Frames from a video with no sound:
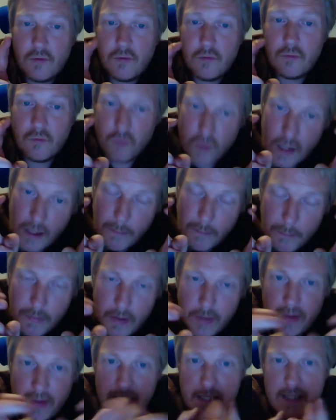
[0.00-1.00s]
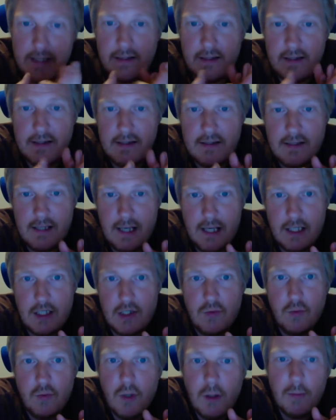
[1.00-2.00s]
RippleNet as
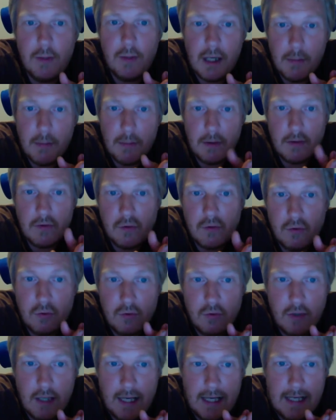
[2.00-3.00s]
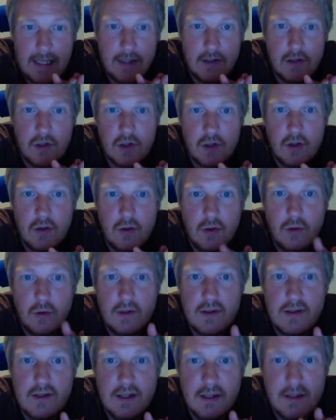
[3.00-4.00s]
such will be able to enter the whole
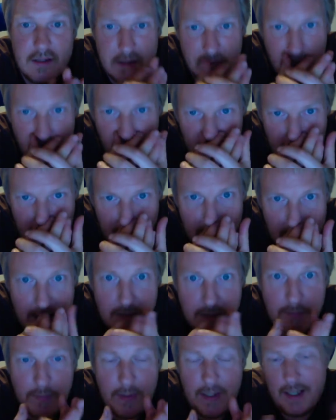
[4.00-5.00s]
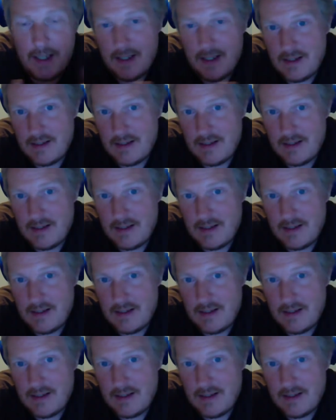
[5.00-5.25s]
system via APIs